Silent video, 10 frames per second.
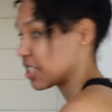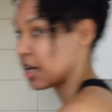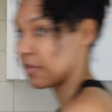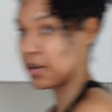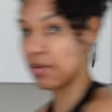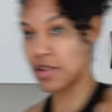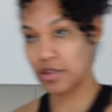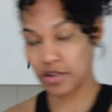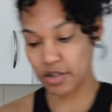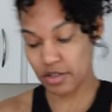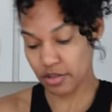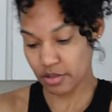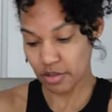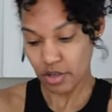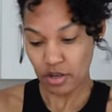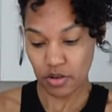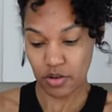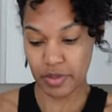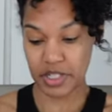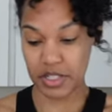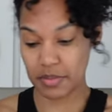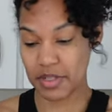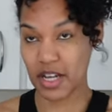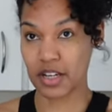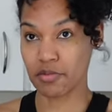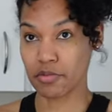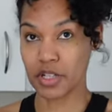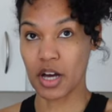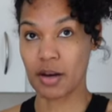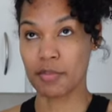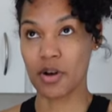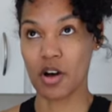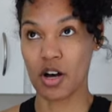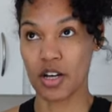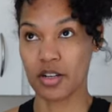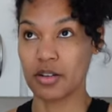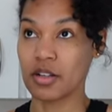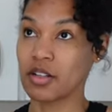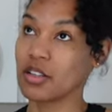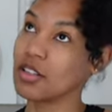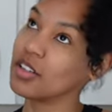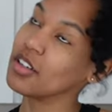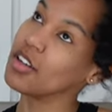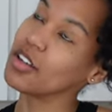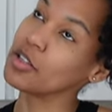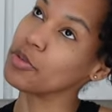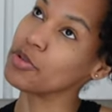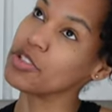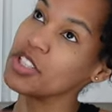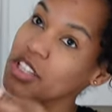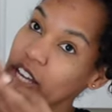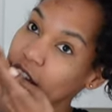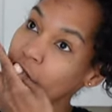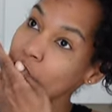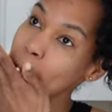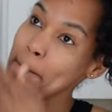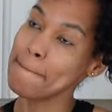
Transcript: time my brother or my stepdad re-up on the protein they get,